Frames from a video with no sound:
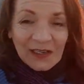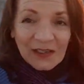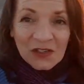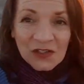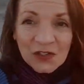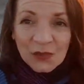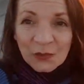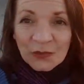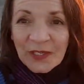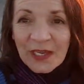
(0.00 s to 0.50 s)

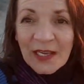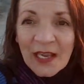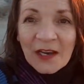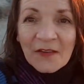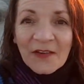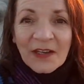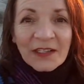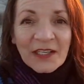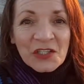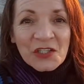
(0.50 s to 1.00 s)
So take
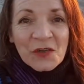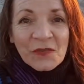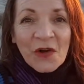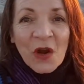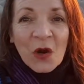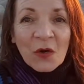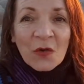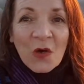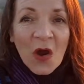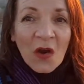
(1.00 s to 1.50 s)
advantage of
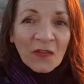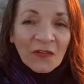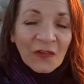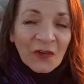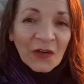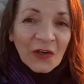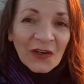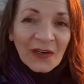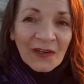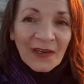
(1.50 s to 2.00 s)
our
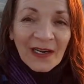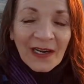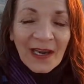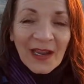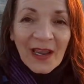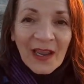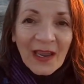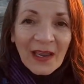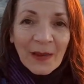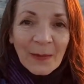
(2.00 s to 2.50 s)
offer.
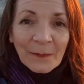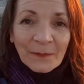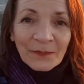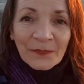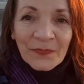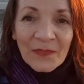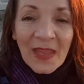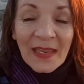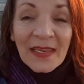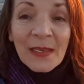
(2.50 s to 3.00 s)
Um,
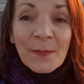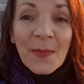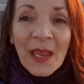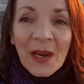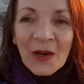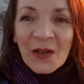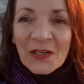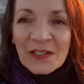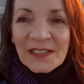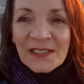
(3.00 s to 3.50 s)

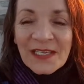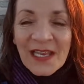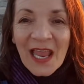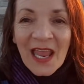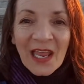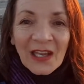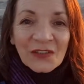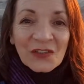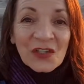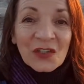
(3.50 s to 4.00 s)
email us
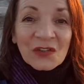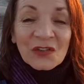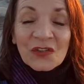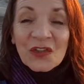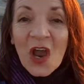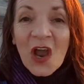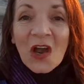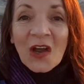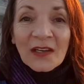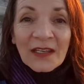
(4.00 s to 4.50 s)
at
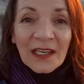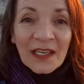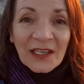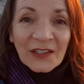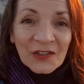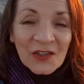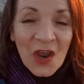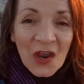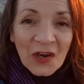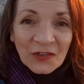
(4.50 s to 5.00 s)
doc
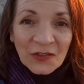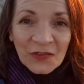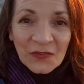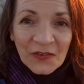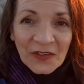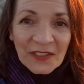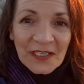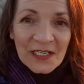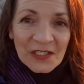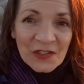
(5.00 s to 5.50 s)
at
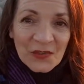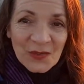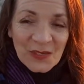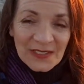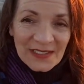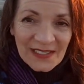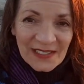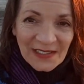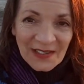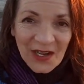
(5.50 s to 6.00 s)

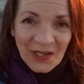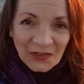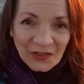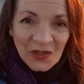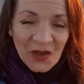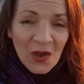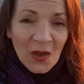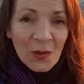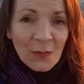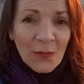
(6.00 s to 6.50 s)

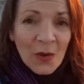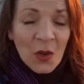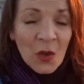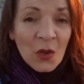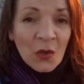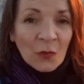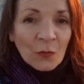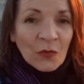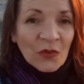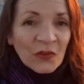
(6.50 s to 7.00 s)
drfitnessusa.com
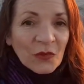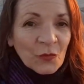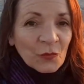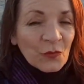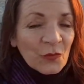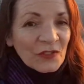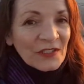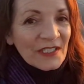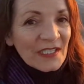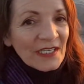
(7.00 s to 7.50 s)
with your
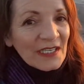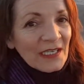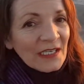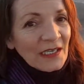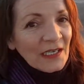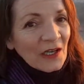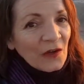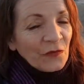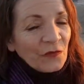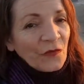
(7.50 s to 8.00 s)

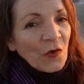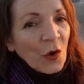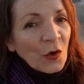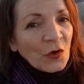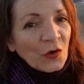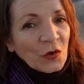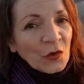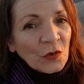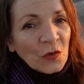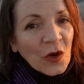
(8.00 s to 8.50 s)
routine, a
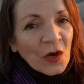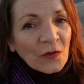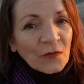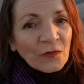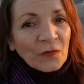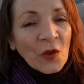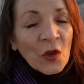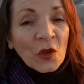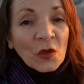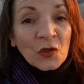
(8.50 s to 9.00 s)
photo of
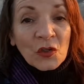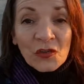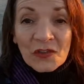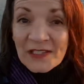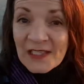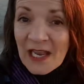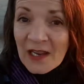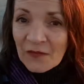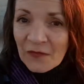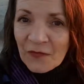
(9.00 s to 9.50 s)

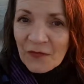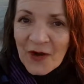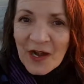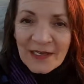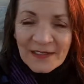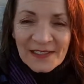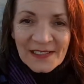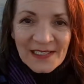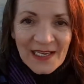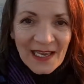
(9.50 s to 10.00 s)
yourself
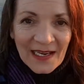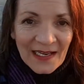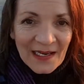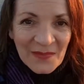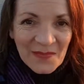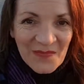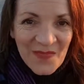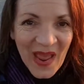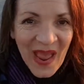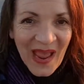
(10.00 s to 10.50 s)
front side
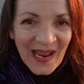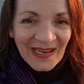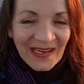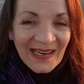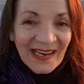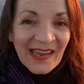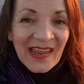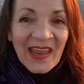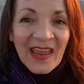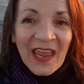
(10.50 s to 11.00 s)
and back,
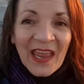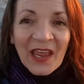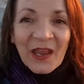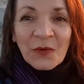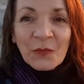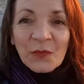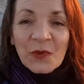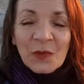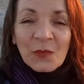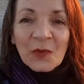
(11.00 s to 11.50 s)

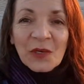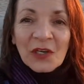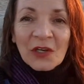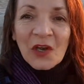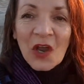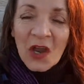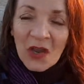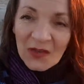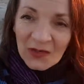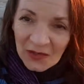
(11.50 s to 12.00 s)
and we will
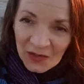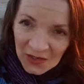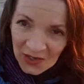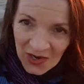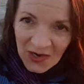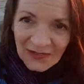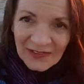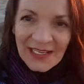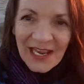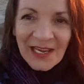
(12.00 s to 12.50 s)

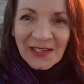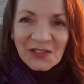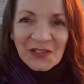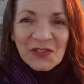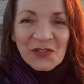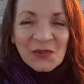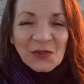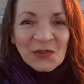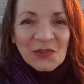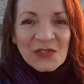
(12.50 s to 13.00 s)
contact
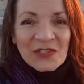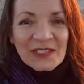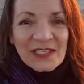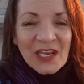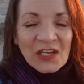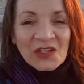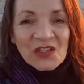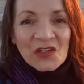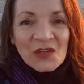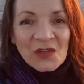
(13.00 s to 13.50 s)
you to
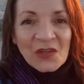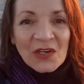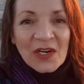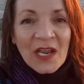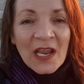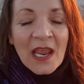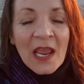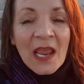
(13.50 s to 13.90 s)
schedule